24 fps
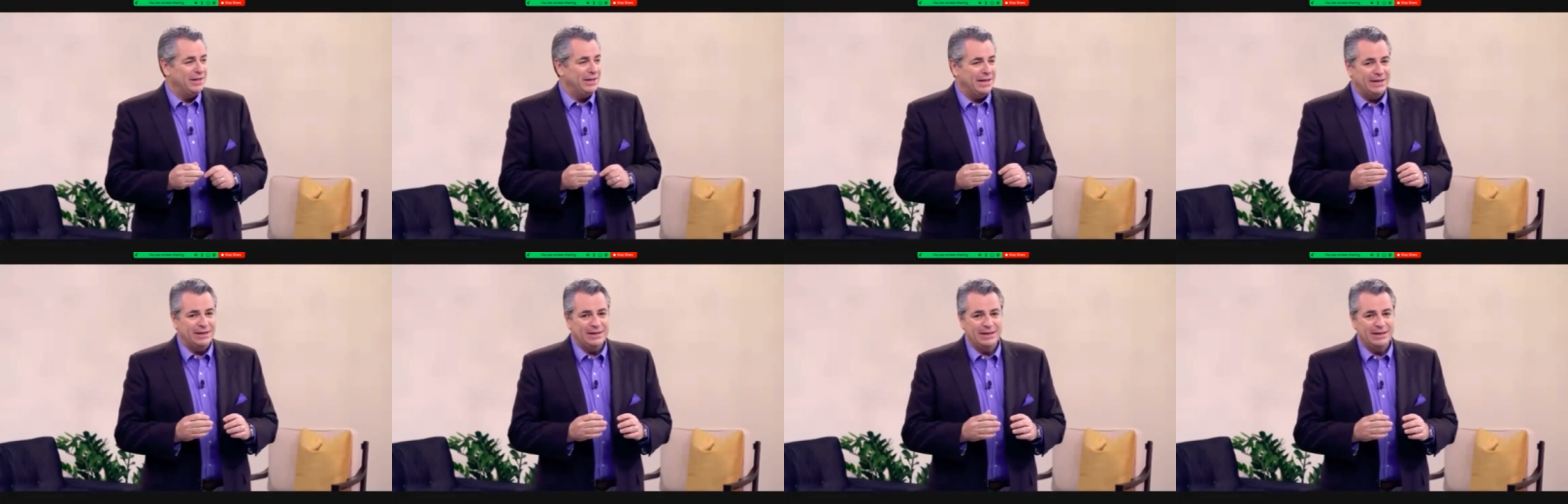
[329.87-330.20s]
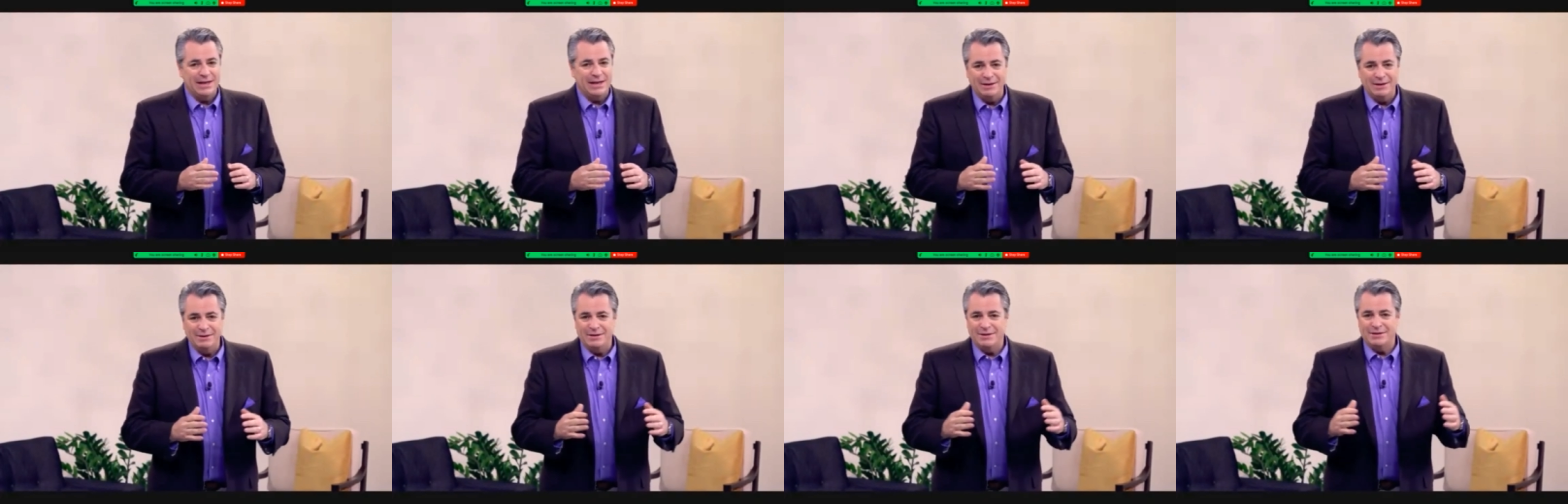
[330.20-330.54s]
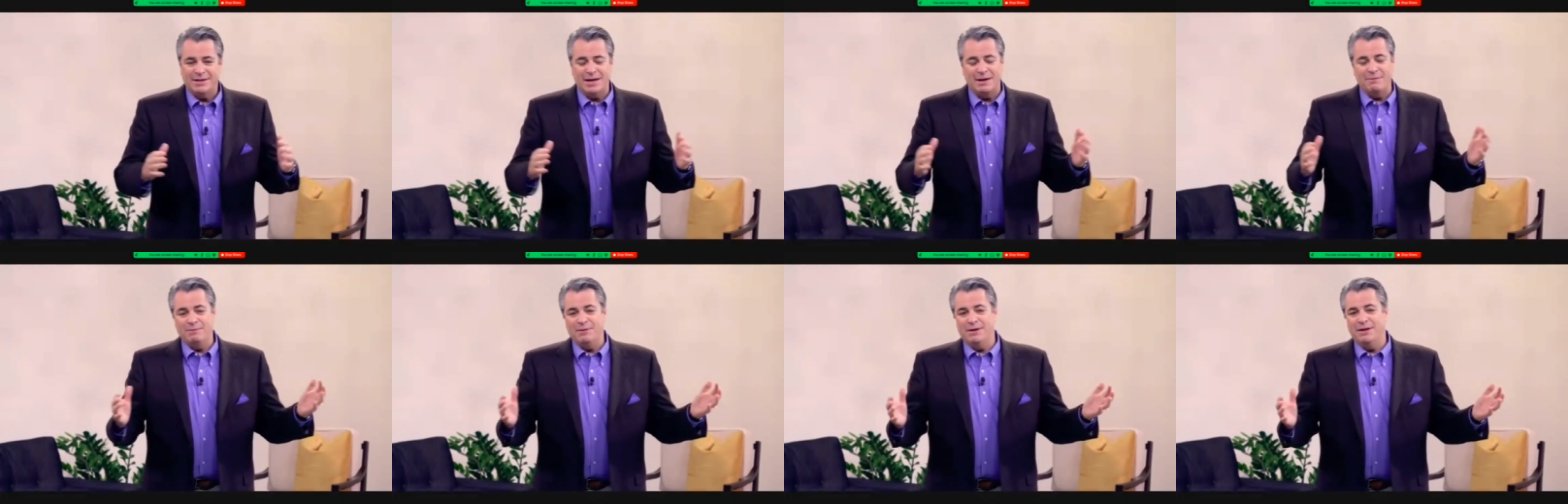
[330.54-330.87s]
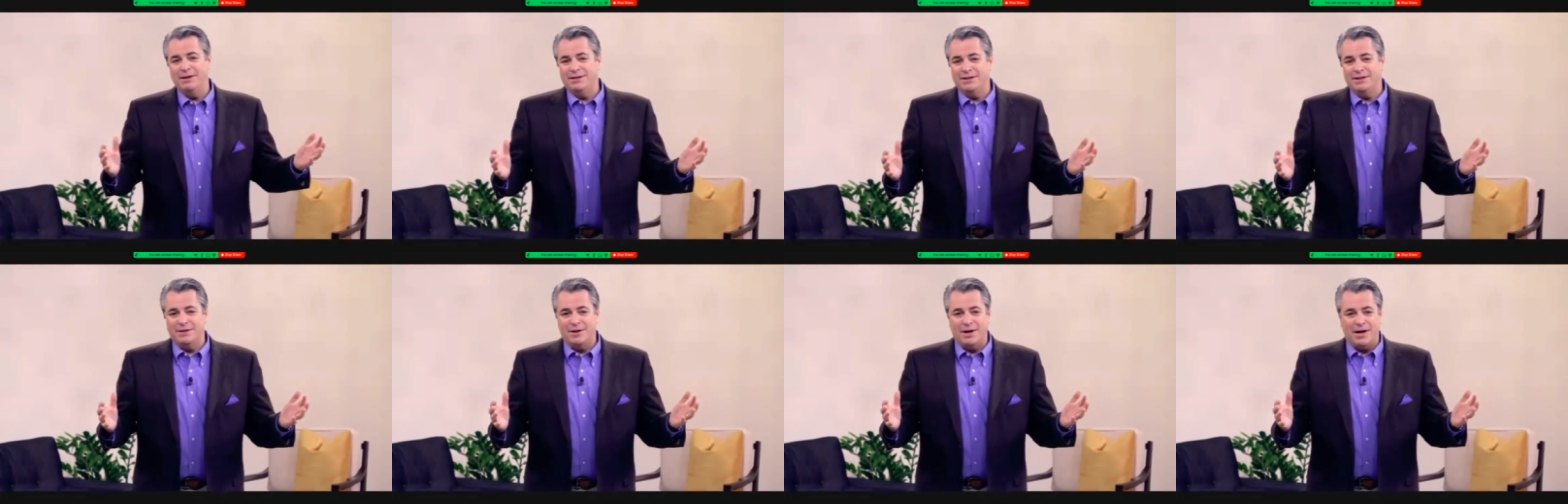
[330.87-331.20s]
They sent
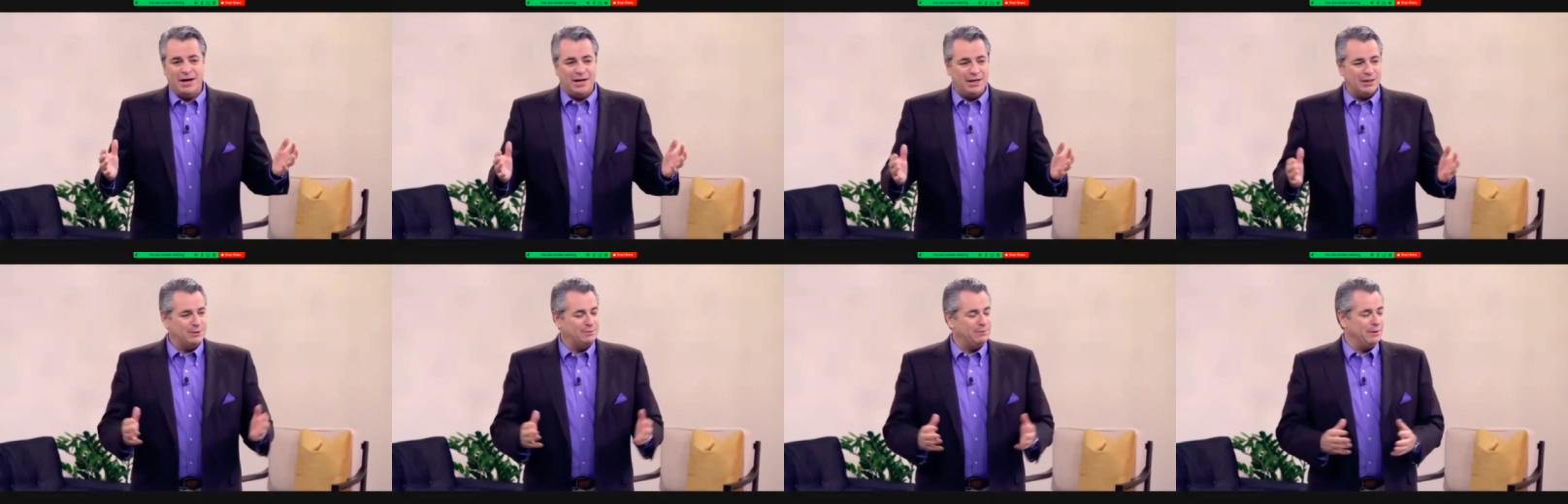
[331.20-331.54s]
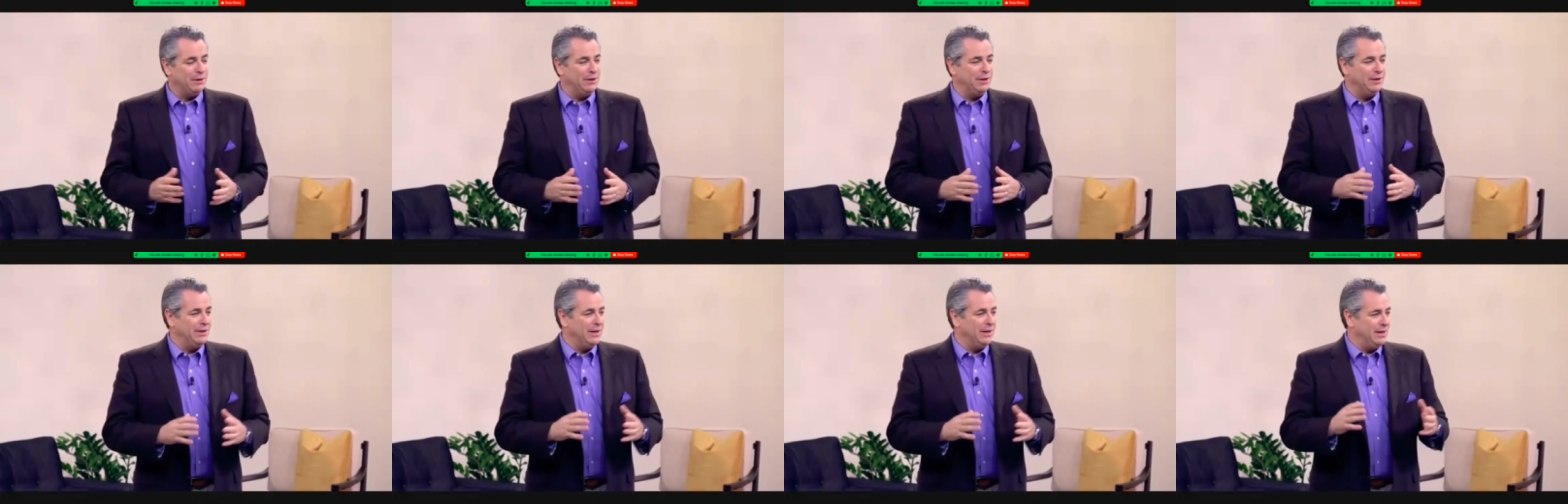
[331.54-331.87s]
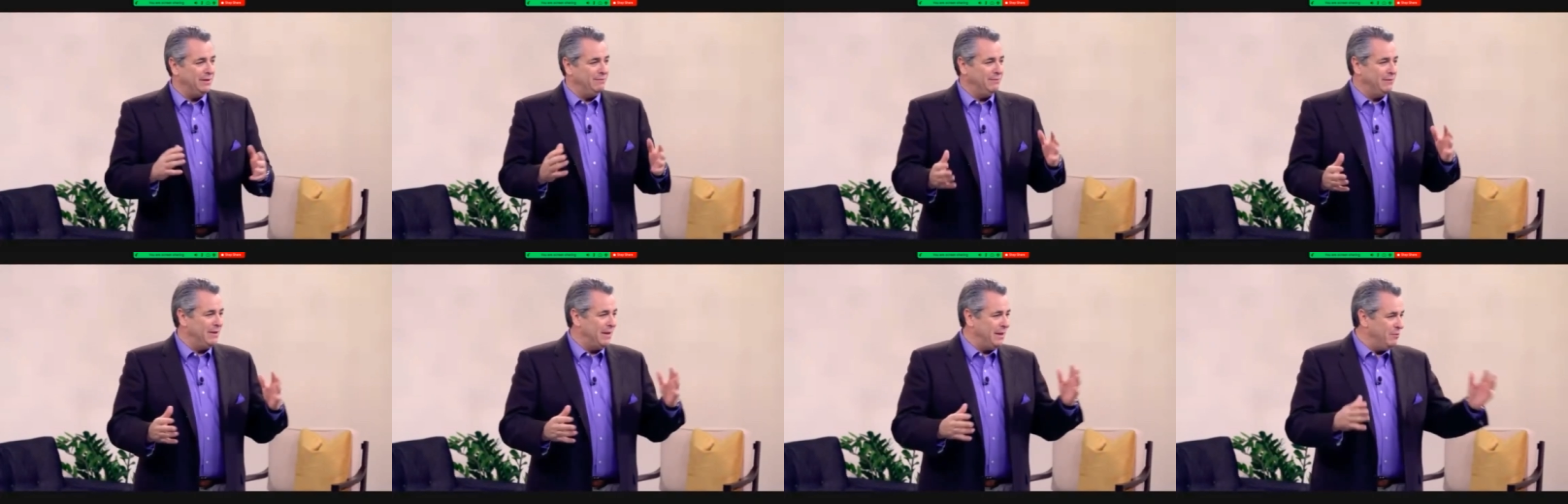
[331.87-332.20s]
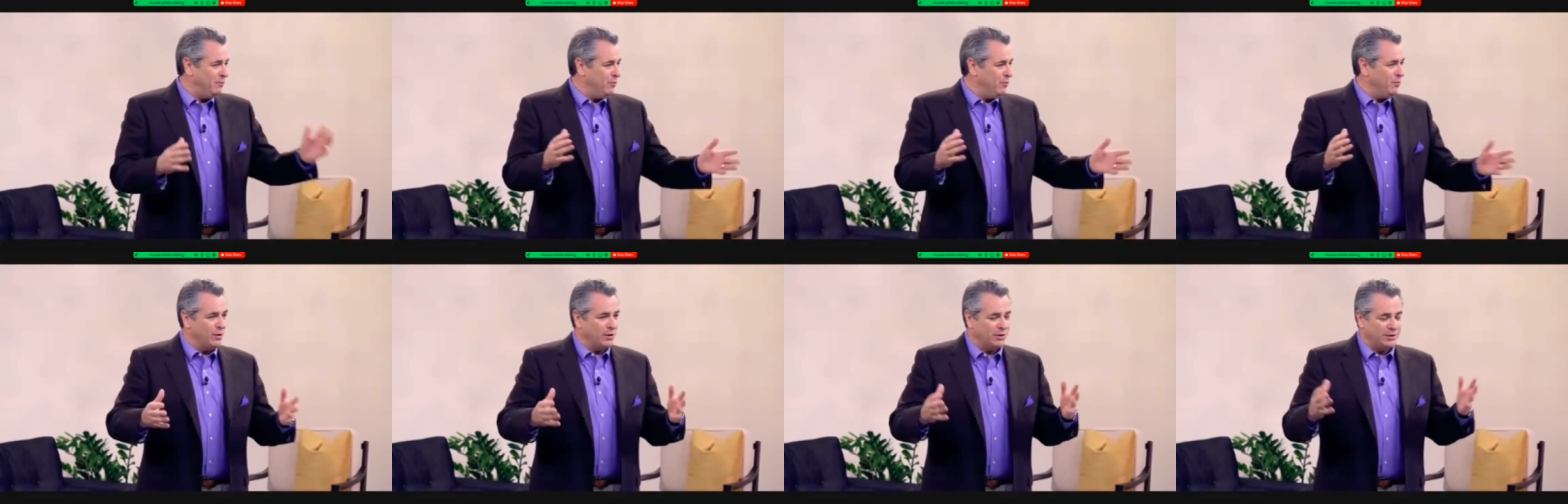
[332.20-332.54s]
me to a hospital. They
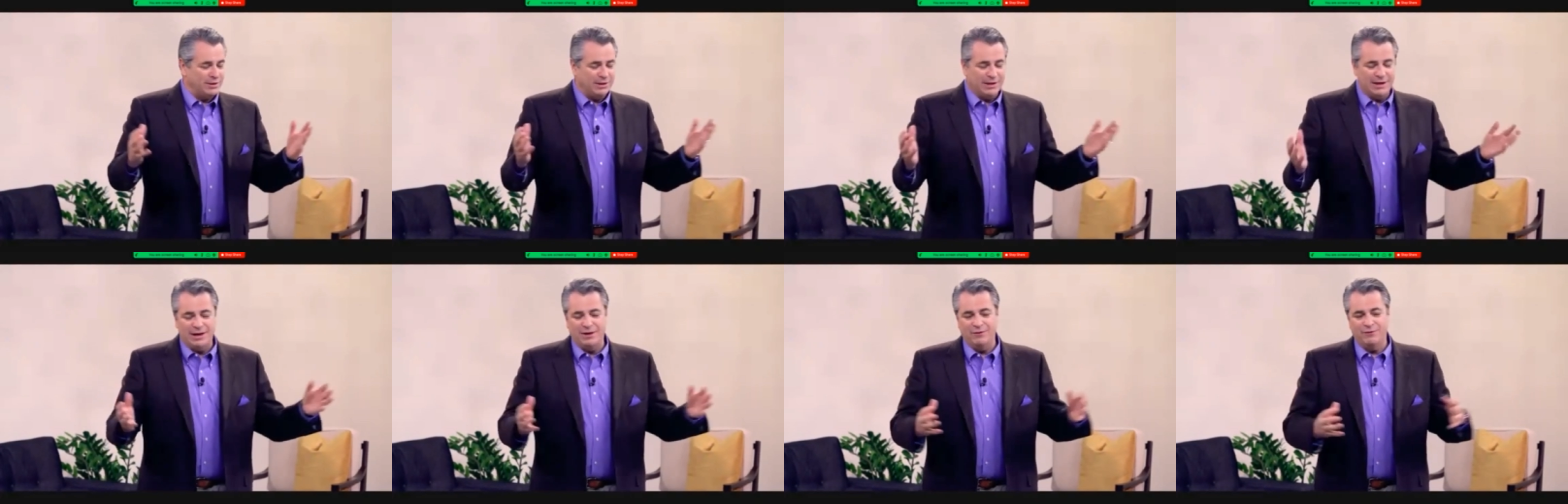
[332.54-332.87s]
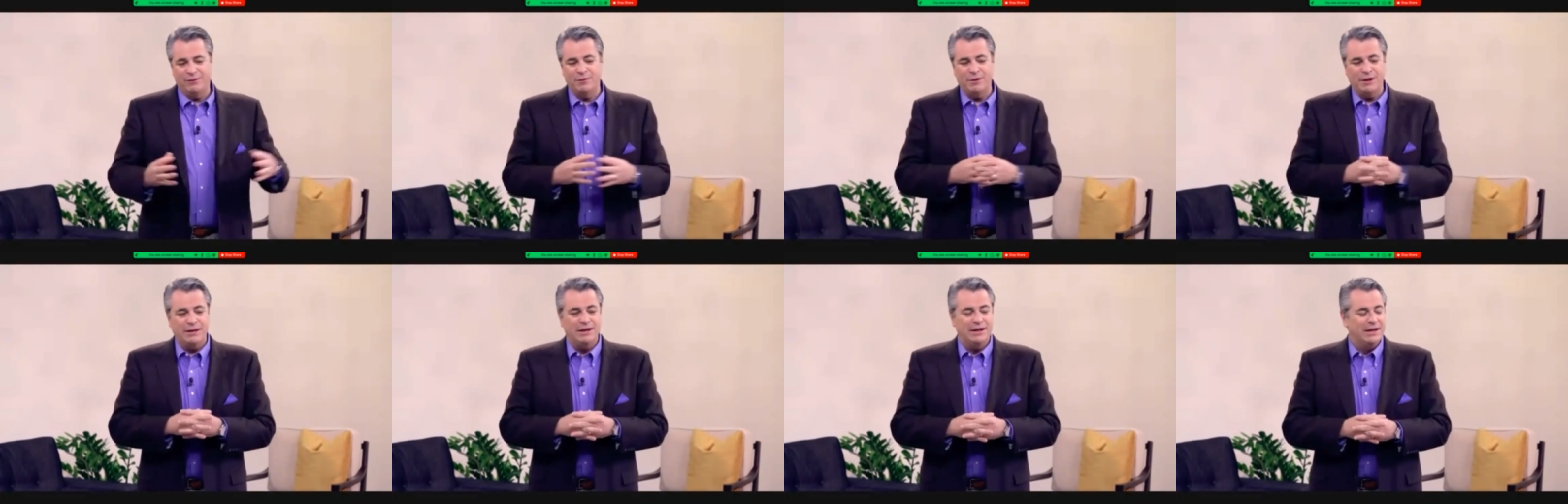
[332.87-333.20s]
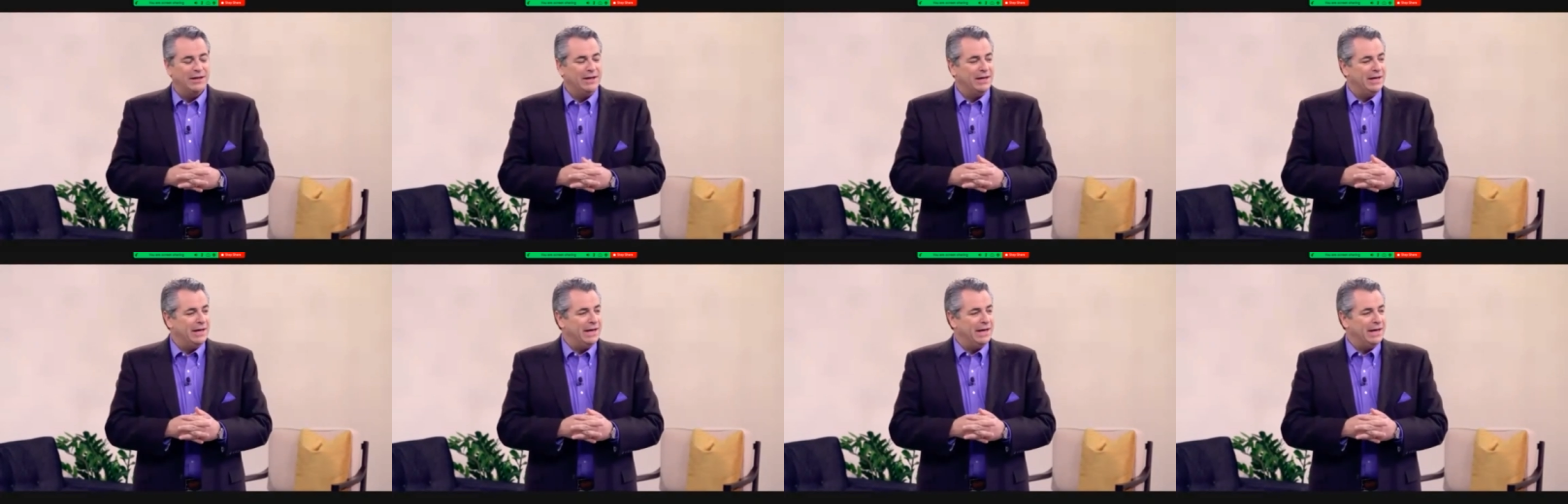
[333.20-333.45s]
worked it out for me.